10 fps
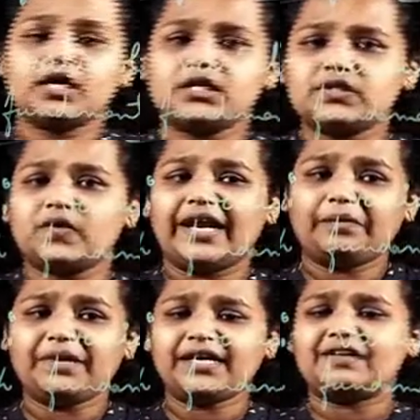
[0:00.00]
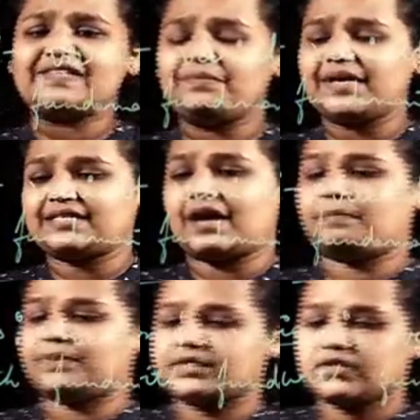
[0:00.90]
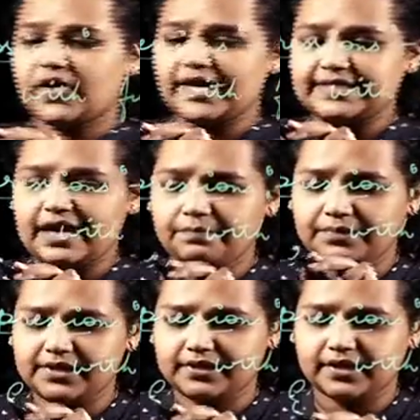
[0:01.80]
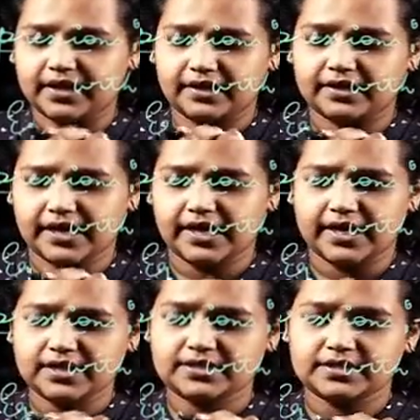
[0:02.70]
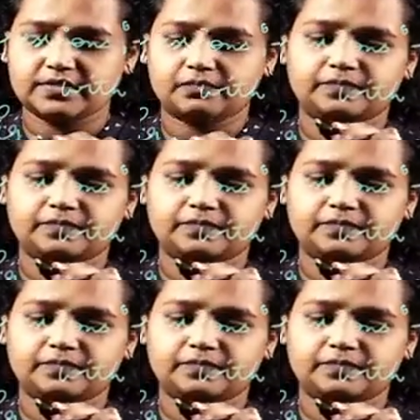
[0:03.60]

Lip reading: So let me give some examples. Example here is